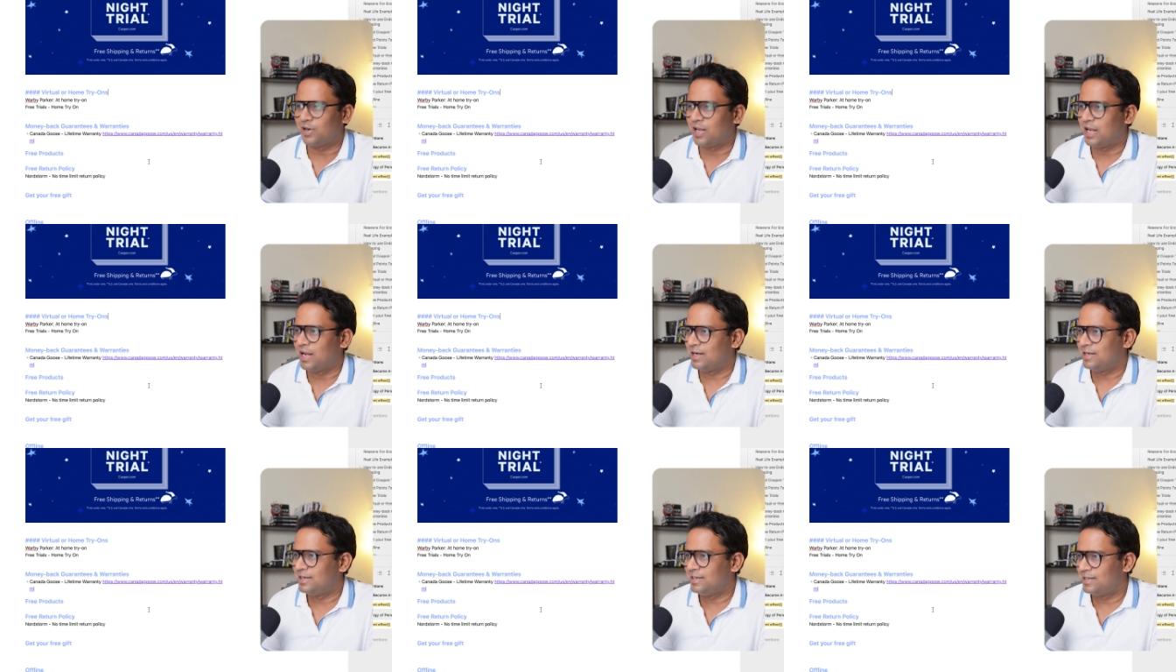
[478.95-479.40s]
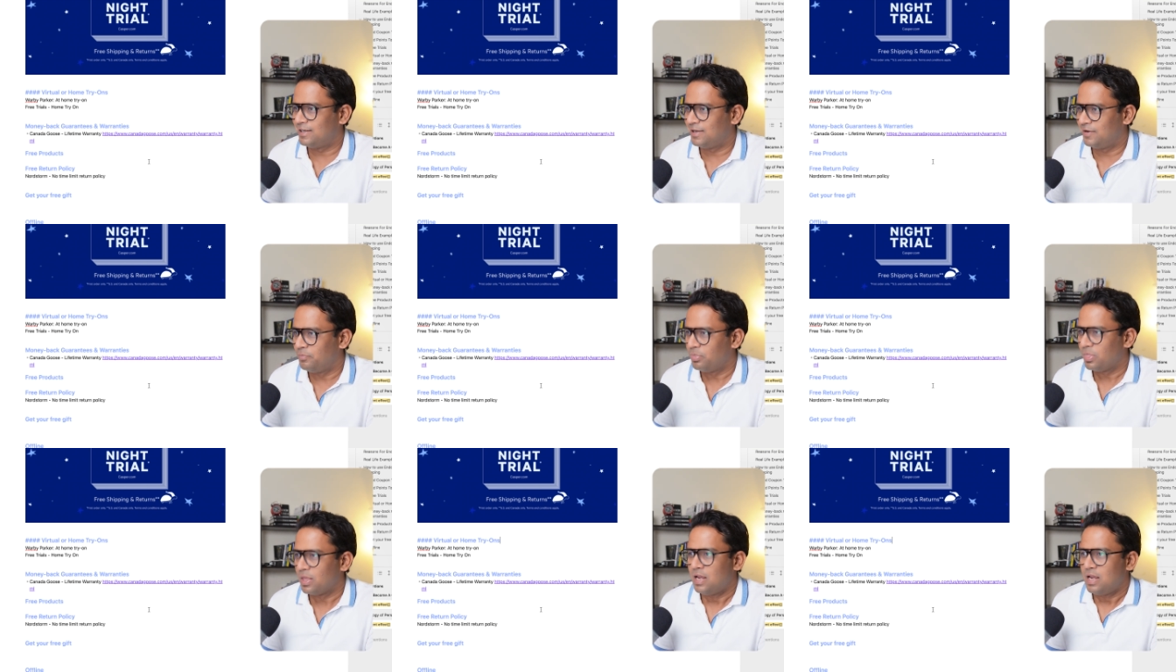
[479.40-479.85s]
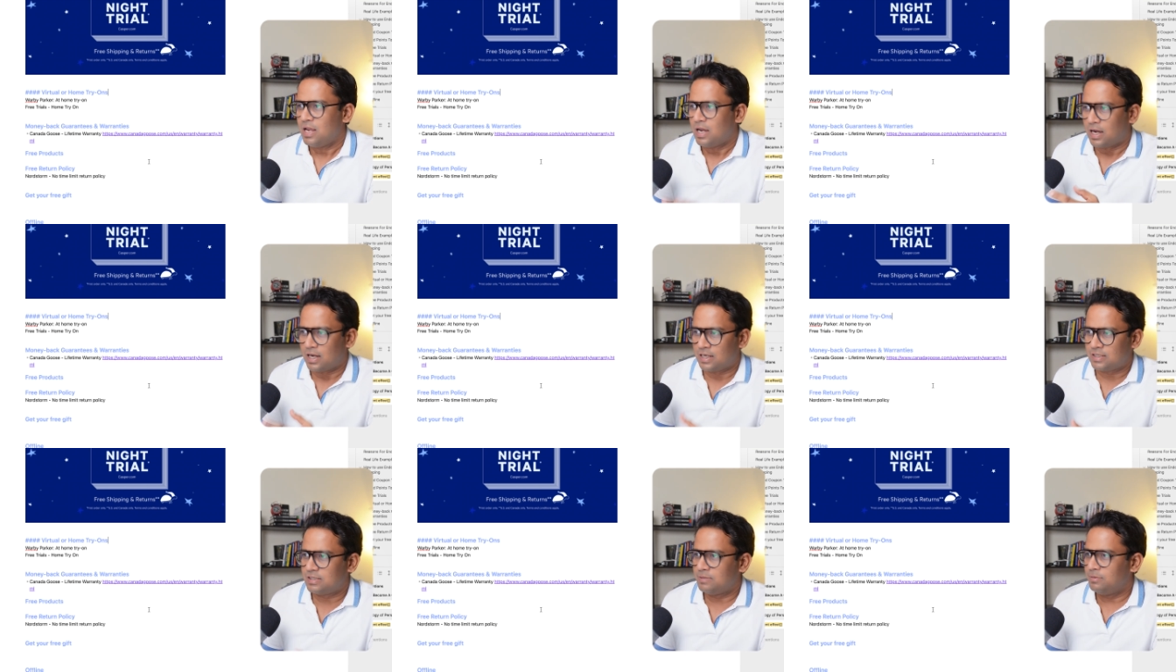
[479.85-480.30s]
And
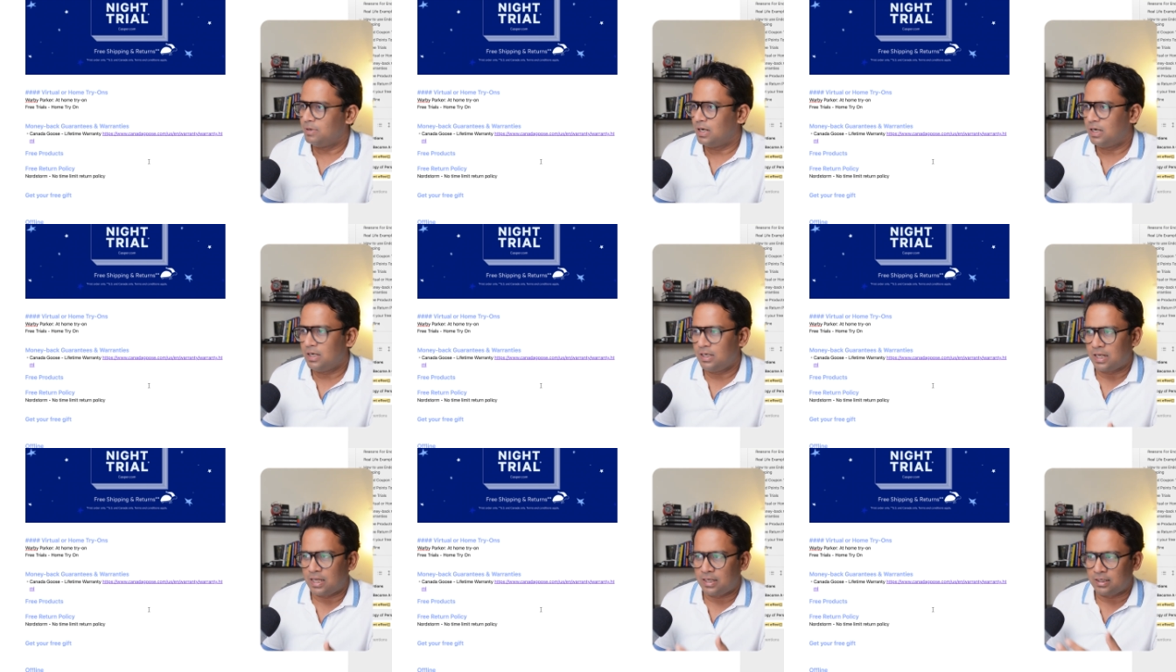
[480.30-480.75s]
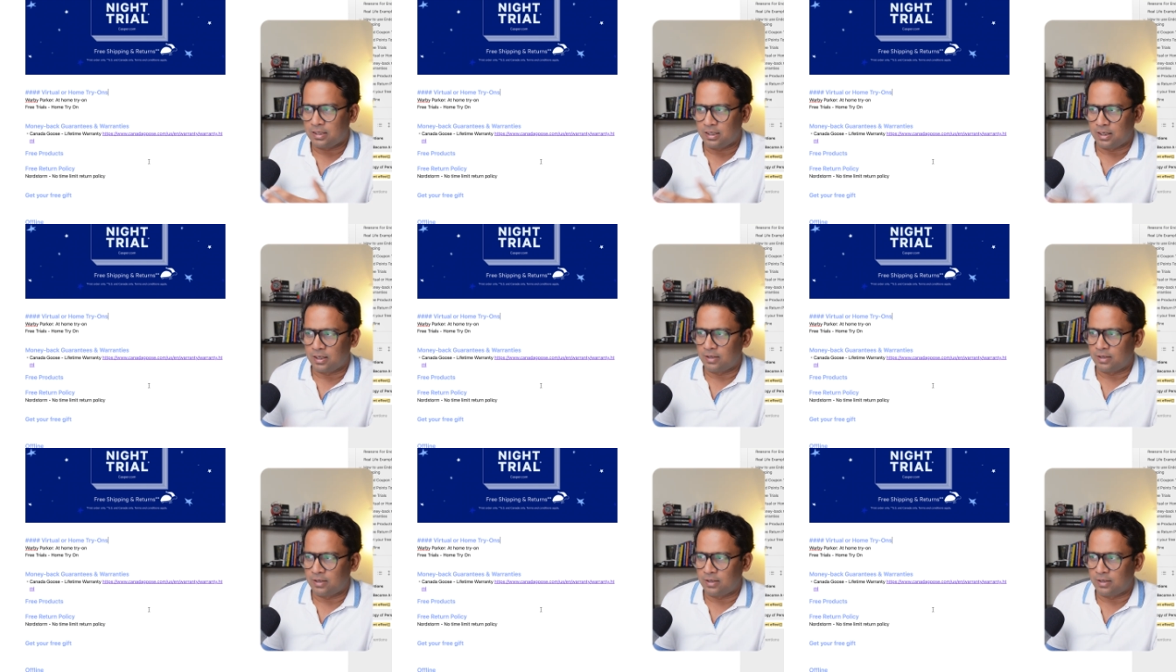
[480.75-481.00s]
similarly, like